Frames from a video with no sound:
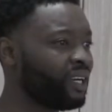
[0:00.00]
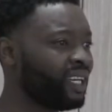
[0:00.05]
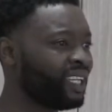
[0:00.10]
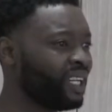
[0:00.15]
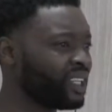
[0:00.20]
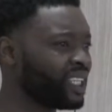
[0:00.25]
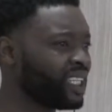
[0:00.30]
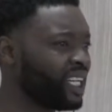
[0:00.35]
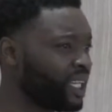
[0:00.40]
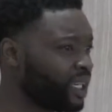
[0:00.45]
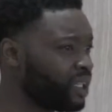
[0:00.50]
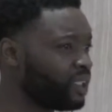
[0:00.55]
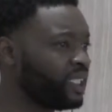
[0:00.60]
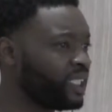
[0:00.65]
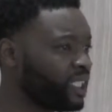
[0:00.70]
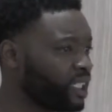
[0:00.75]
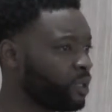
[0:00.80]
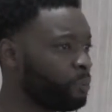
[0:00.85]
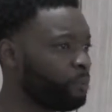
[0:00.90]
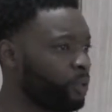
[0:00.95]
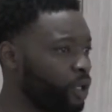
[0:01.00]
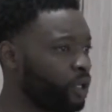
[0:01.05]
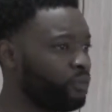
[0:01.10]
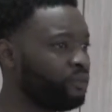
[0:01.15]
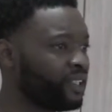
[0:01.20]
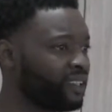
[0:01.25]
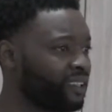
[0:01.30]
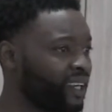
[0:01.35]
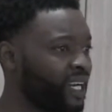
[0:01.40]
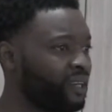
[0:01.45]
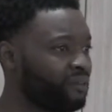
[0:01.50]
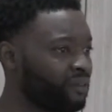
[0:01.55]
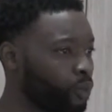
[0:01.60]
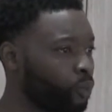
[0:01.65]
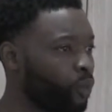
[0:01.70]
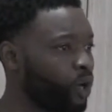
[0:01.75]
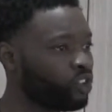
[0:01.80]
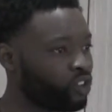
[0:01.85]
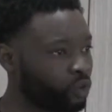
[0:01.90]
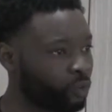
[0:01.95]
and I was like, this is a perfect time
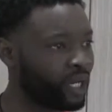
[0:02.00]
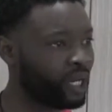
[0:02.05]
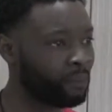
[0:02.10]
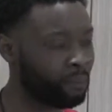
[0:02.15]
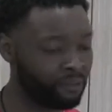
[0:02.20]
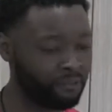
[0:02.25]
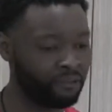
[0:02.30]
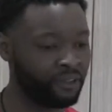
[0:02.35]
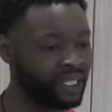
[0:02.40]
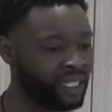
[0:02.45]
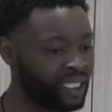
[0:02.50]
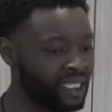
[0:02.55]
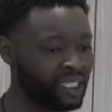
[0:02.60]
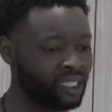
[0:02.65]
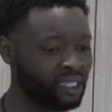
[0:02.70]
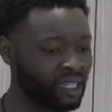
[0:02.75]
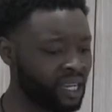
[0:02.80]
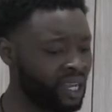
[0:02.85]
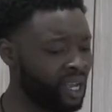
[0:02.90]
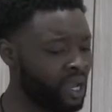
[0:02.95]
to wash away my feelings.